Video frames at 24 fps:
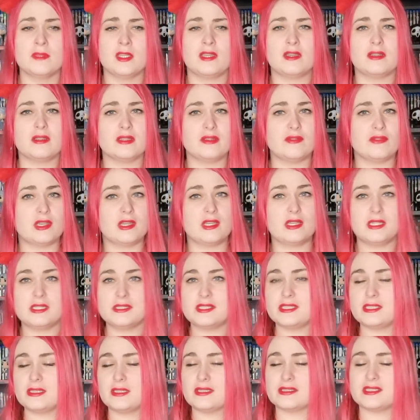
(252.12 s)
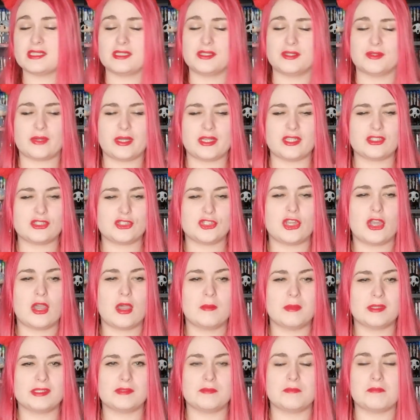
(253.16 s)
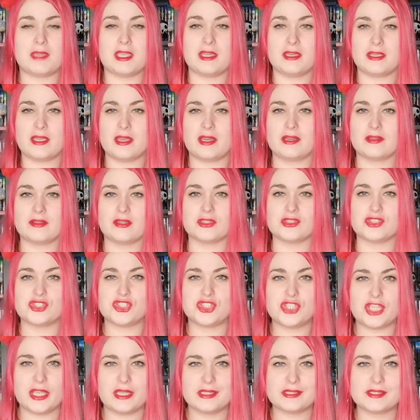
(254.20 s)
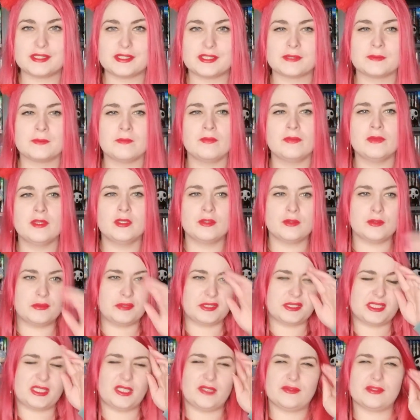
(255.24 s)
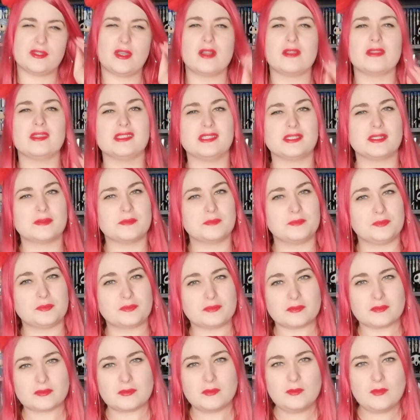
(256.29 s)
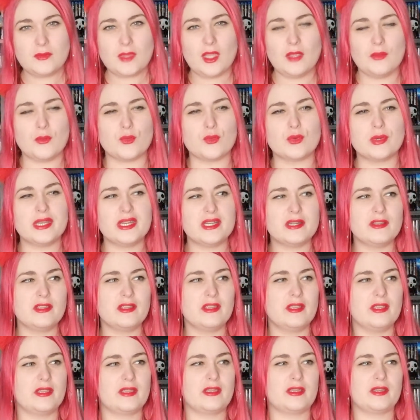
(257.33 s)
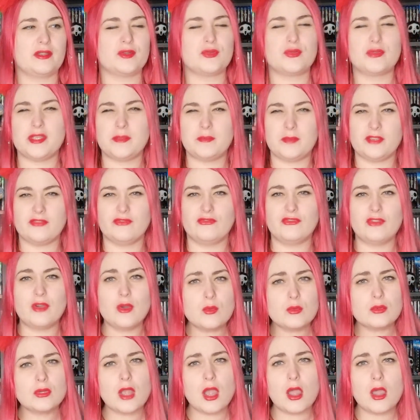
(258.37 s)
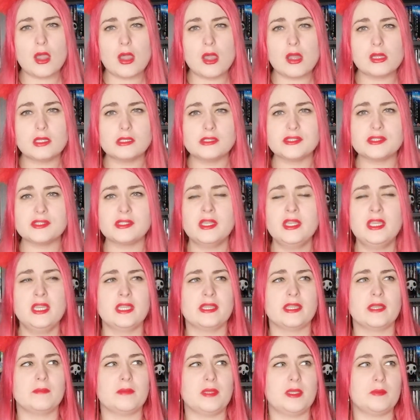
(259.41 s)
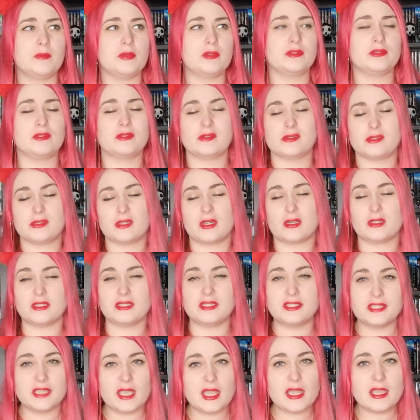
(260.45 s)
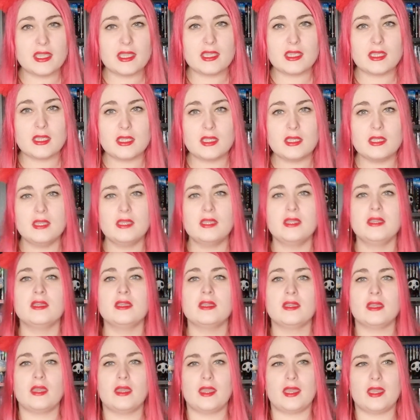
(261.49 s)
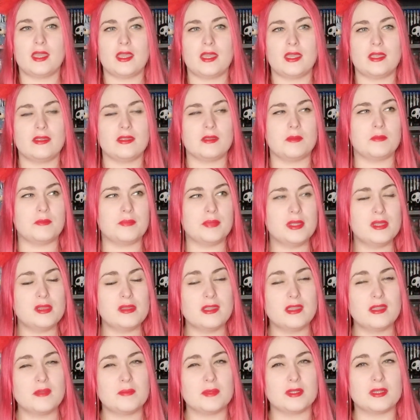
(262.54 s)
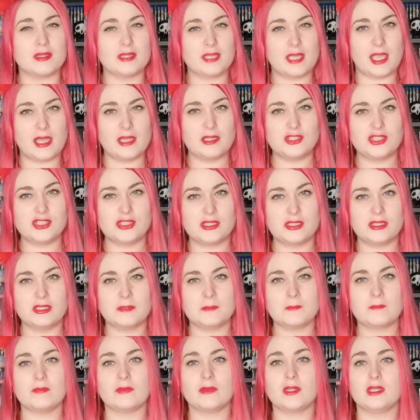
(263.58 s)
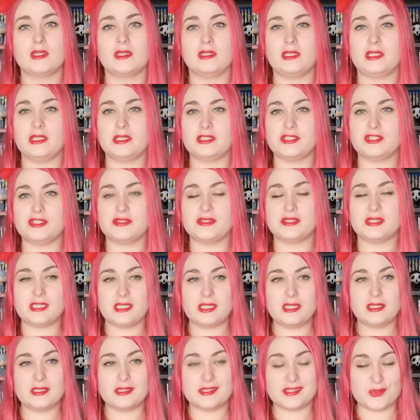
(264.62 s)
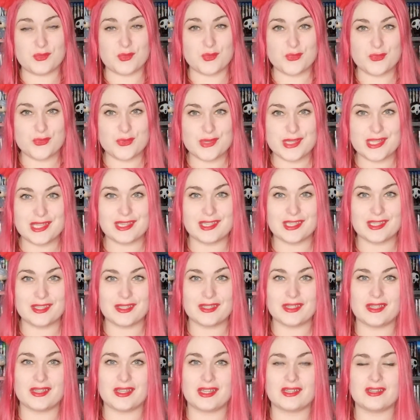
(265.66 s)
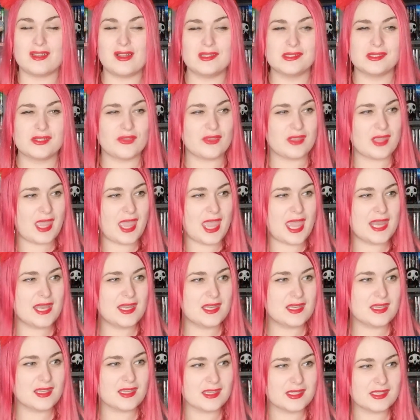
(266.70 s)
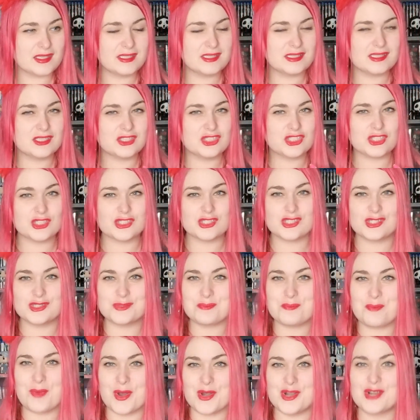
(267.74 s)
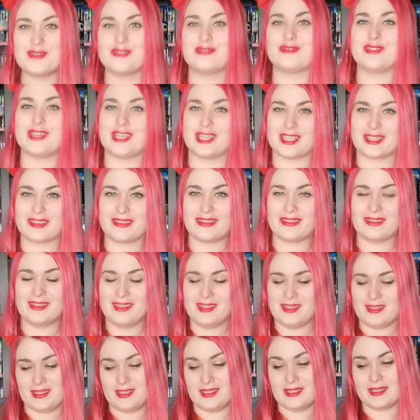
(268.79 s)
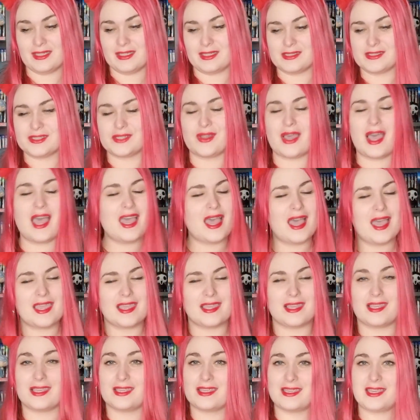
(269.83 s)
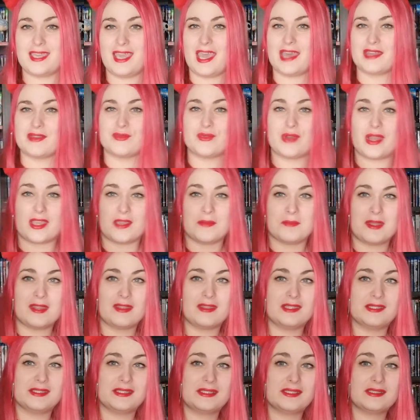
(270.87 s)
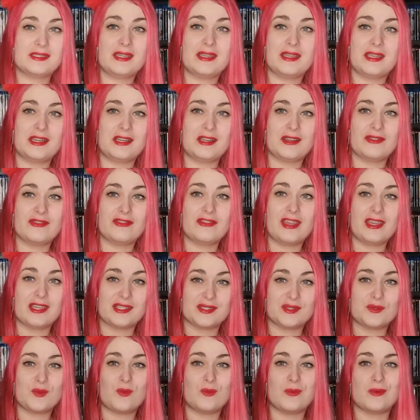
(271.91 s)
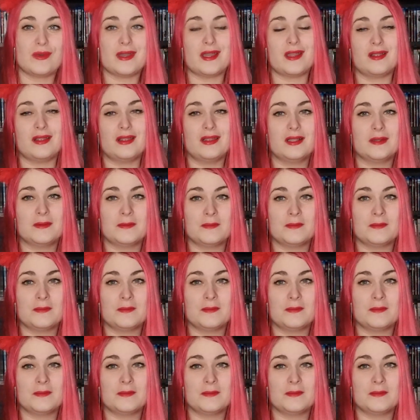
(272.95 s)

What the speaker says: Olivia Hussey does a great job as the main character Jess, who receives all these weird, creepy phone calls. Then people, start dying, and the build-up and tension in each scene is really good, and also the ending is just perfect. So I can't recommend this enough as well.